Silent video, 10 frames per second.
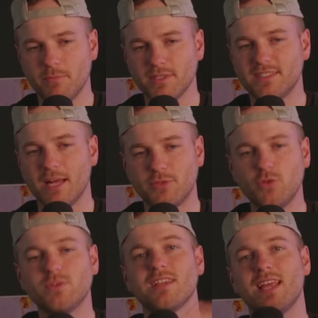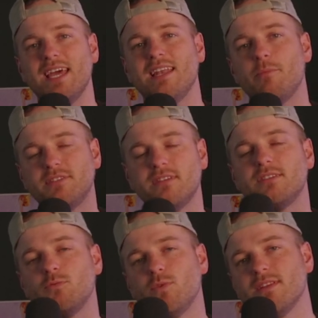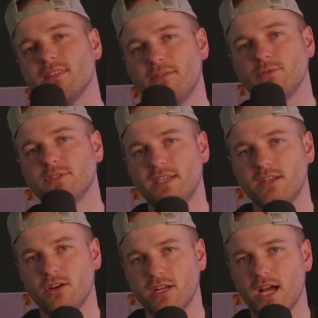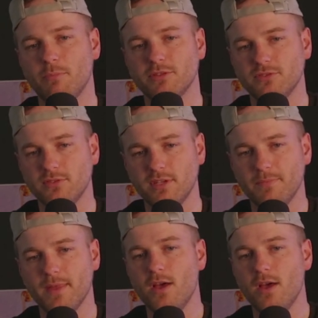But step 2 is land a position with a level 10 earning opportunity.